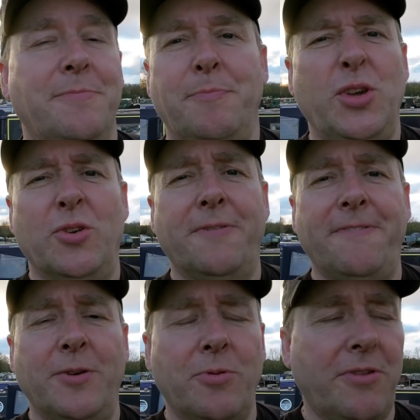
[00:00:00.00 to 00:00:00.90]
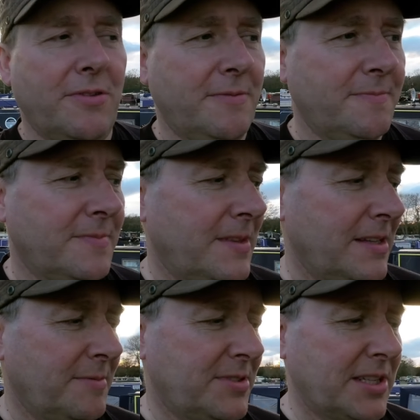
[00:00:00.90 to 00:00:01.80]
Pure filth.
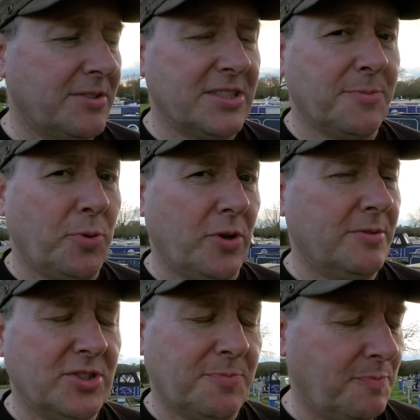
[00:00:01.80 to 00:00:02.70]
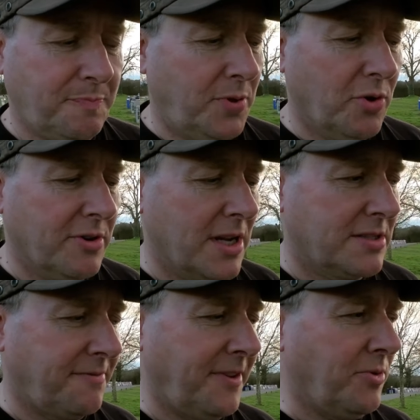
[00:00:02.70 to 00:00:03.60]
So disappointed. Just pure and
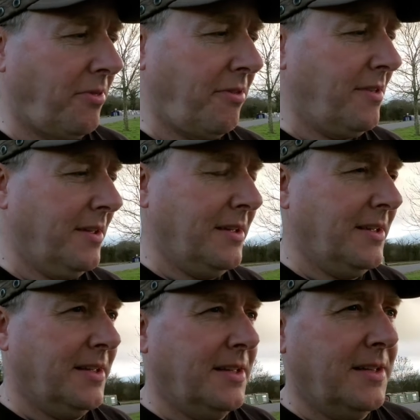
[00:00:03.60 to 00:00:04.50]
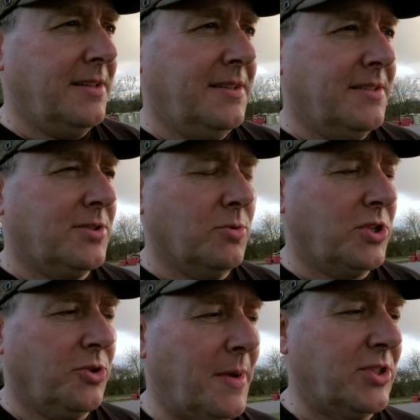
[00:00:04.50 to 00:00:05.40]
utter filth. It's all
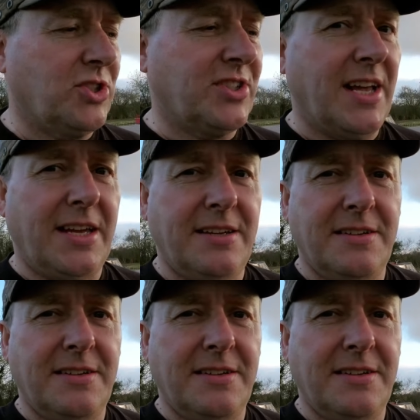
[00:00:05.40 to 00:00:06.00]
too much to say.